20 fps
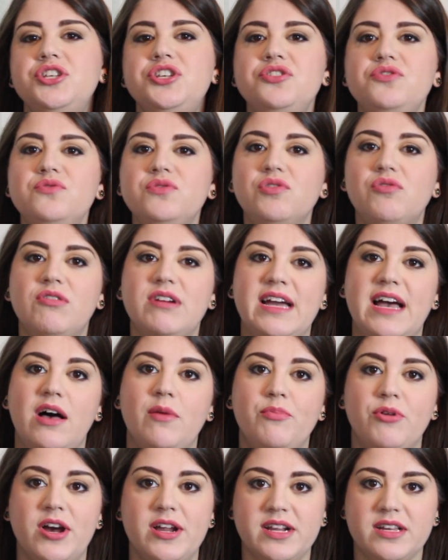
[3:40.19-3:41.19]
two
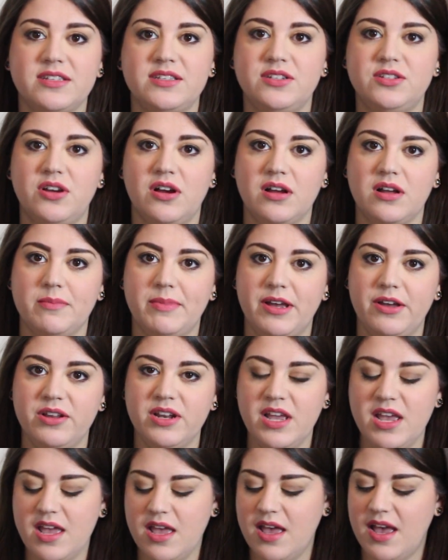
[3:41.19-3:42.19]
L'Oreal products to talk about.
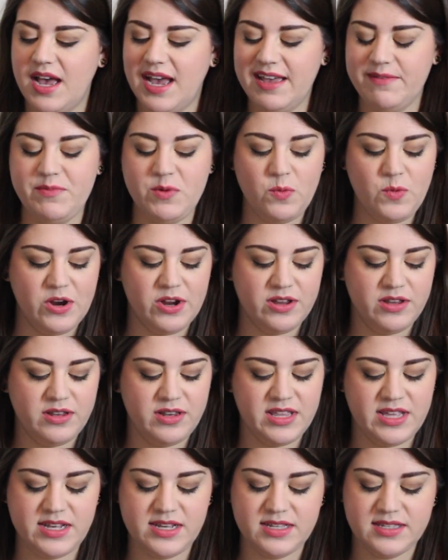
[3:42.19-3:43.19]
I've been
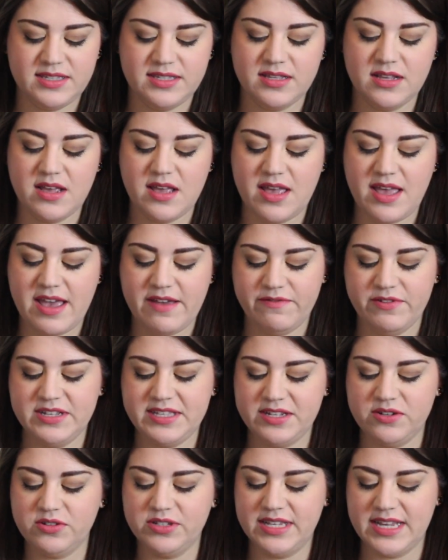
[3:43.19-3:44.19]
wearing these every
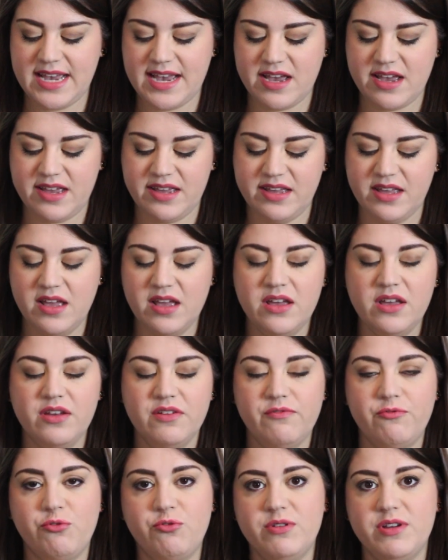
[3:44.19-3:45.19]
single day
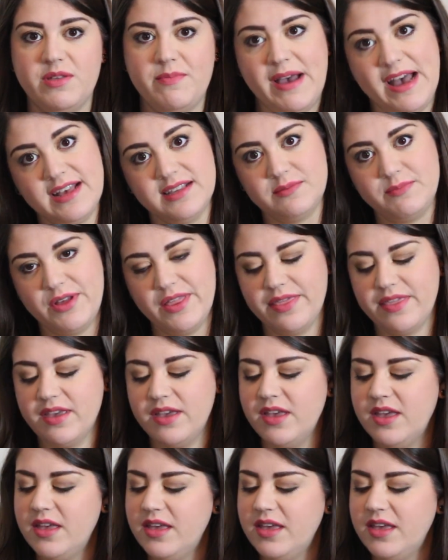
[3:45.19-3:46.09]
for the past month.